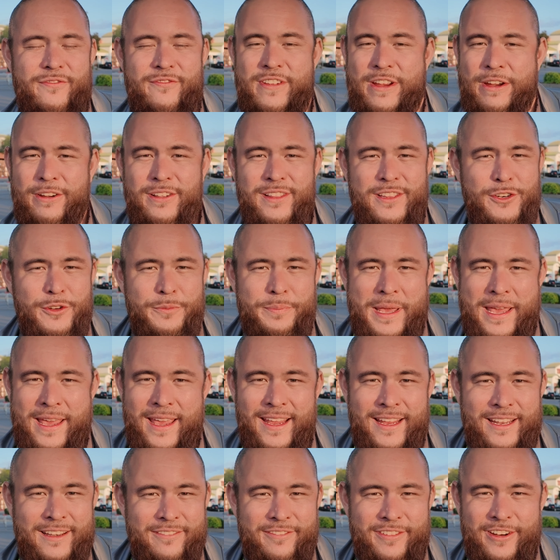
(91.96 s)
Very little
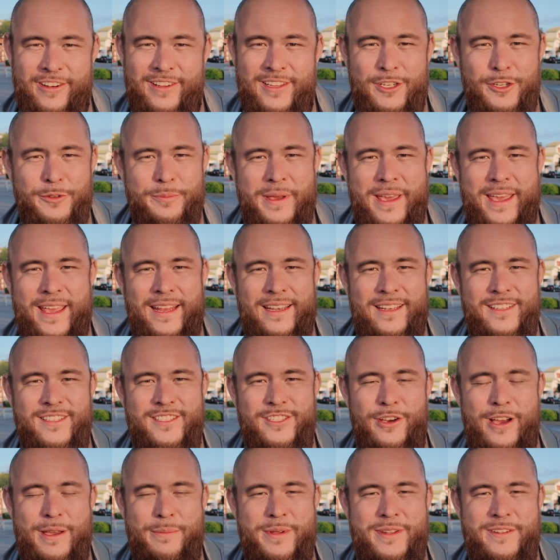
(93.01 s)
pain.
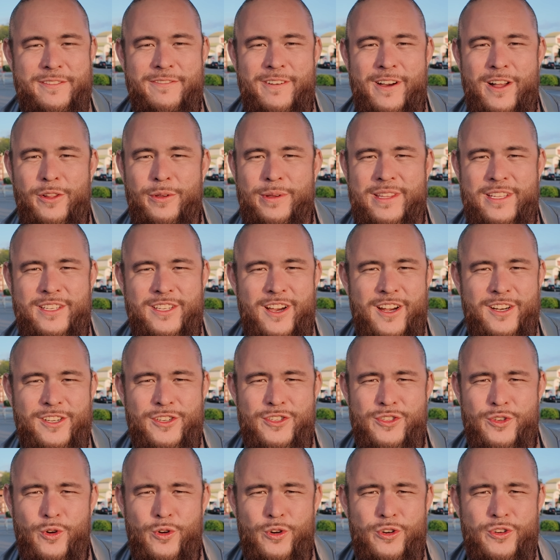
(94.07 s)
So I've been following the
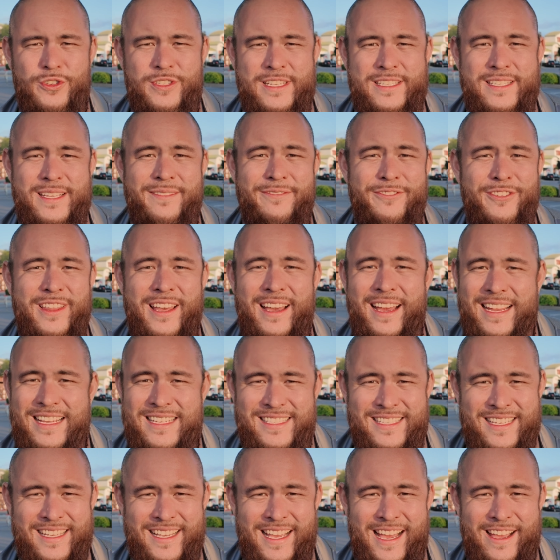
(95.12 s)
doctor's orders, except for the
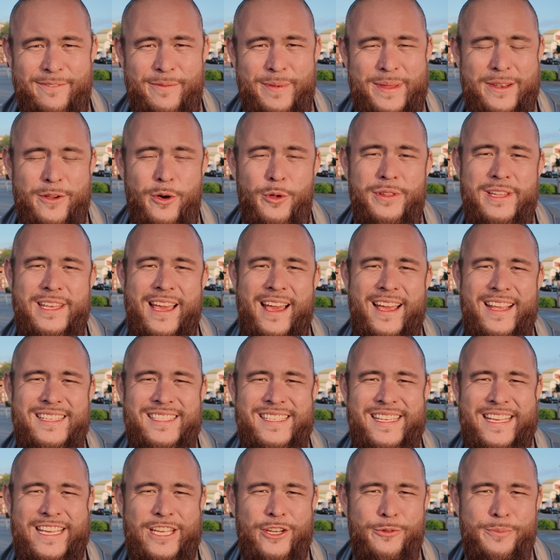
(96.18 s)
icing. I've been only
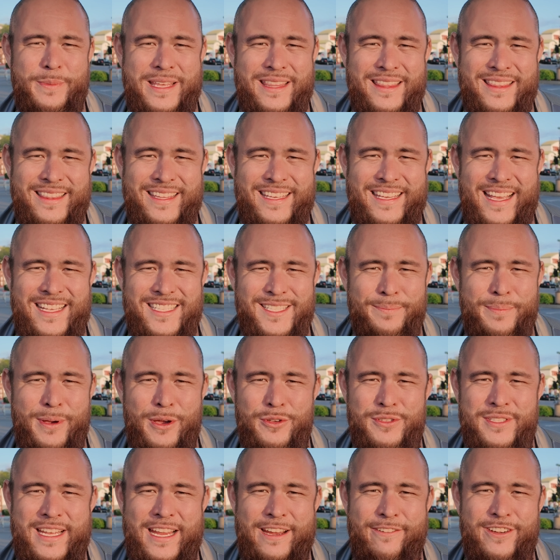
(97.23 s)
icing intermittently as
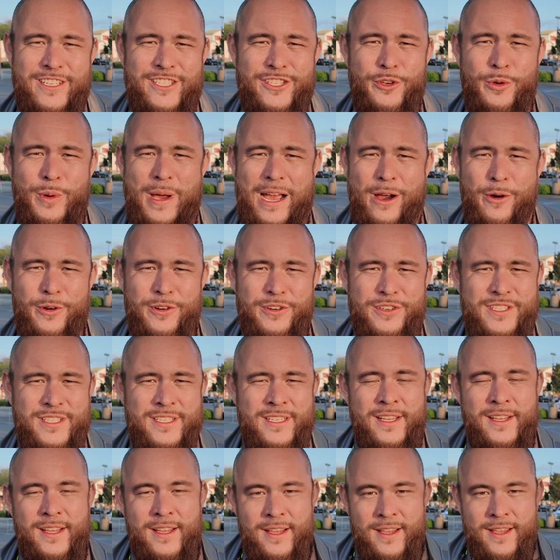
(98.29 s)
opposed to every 2 hours.